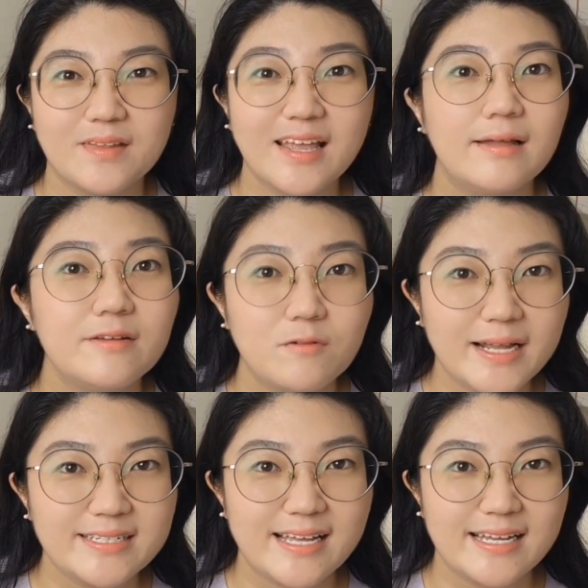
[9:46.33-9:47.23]
On the
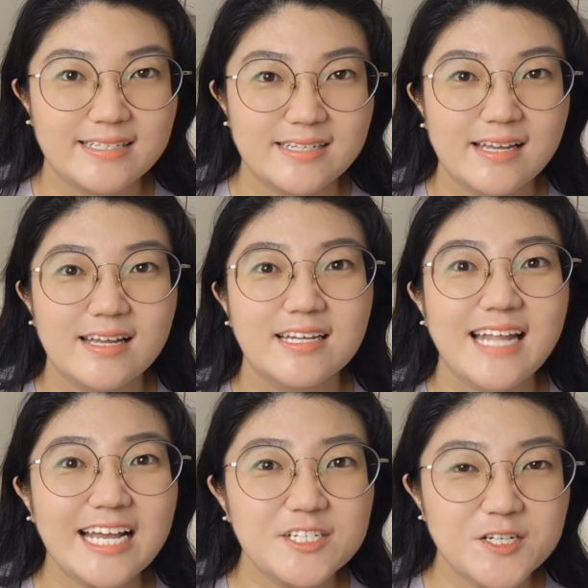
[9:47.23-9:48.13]
right side,
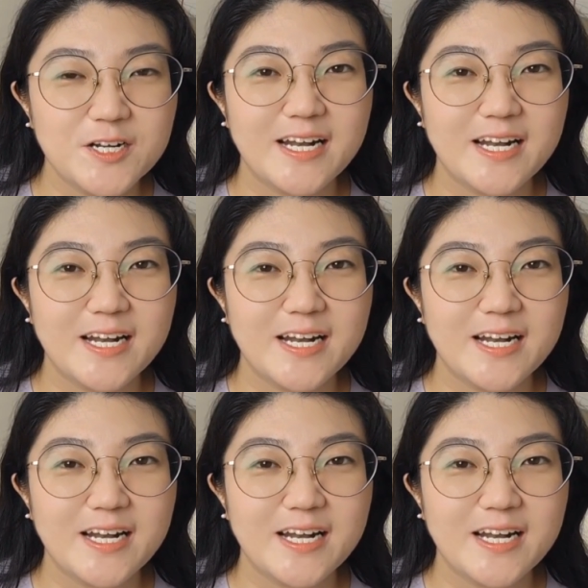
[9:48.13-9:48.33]
next year